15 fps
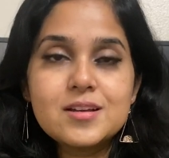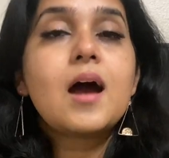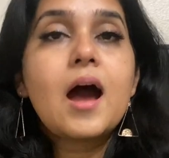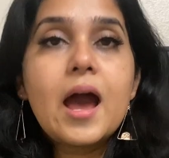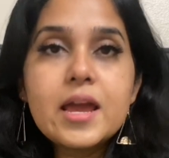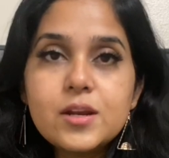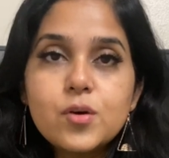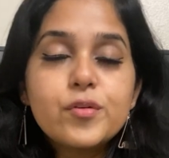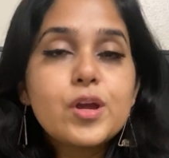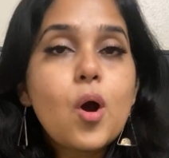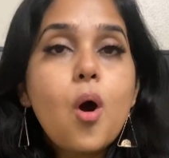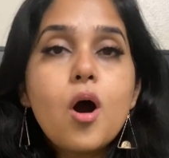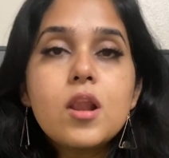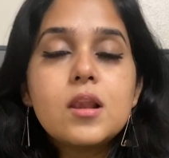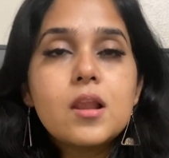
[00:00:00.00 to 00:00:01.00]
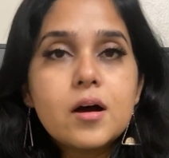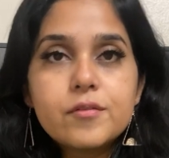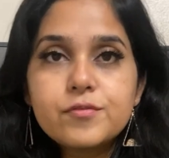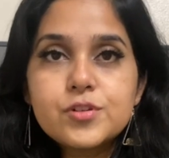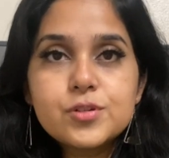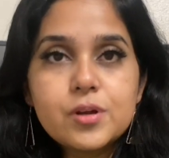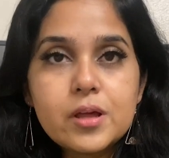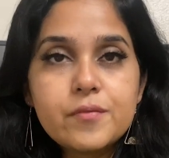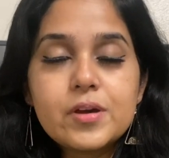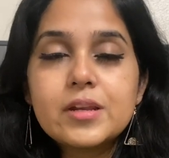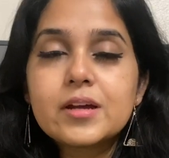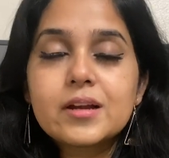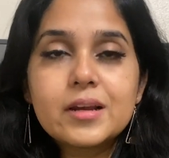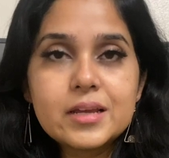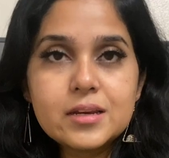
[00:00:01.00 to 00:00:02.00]
I know we all love to live in
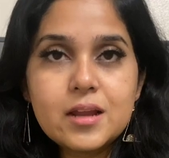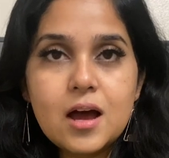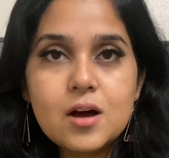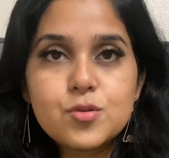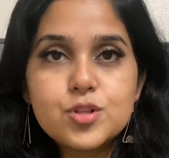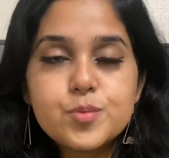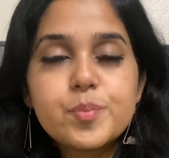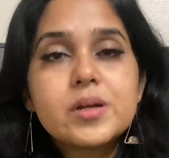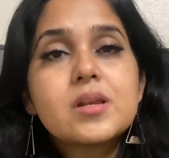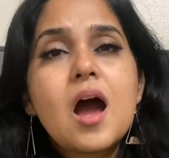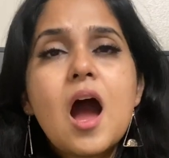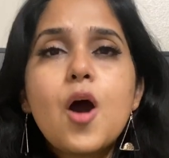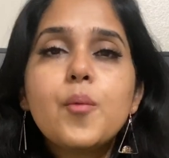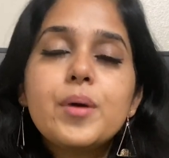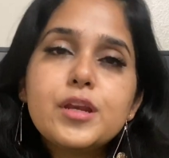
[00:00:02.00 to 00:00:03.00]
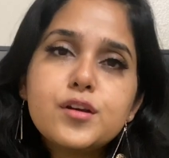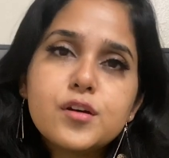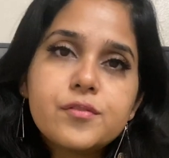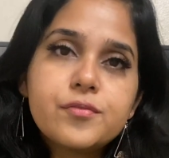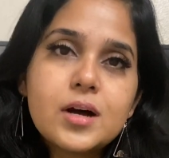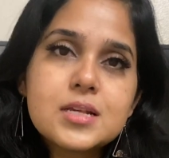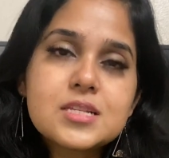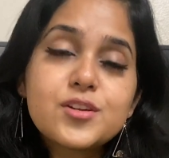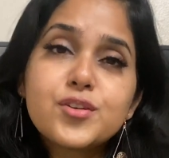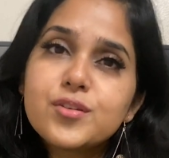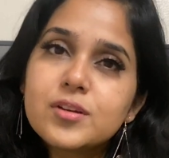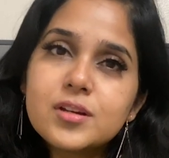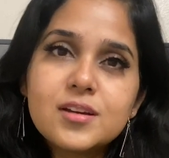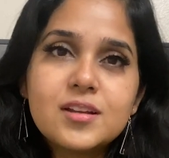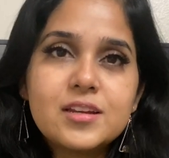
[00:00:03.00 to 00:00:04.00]
a clean house, but how many of us
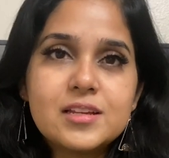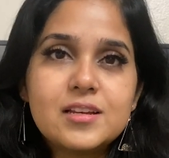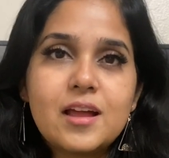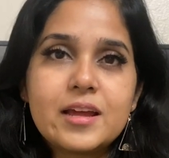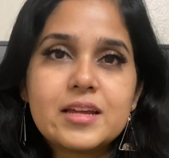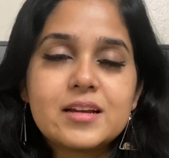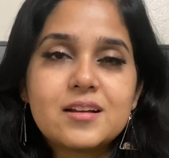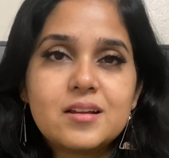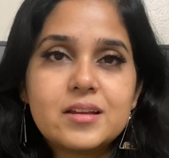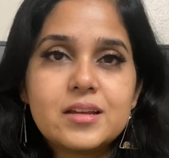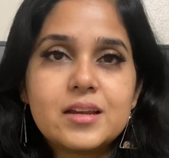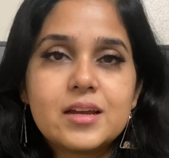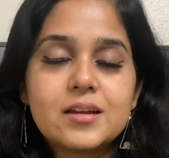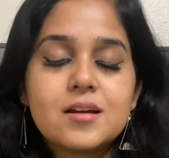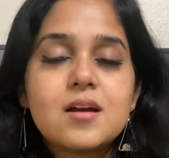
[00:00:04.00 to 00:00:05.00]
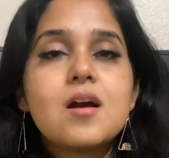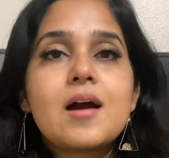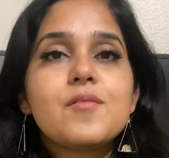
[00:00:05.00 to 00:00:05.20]
really like cleaning?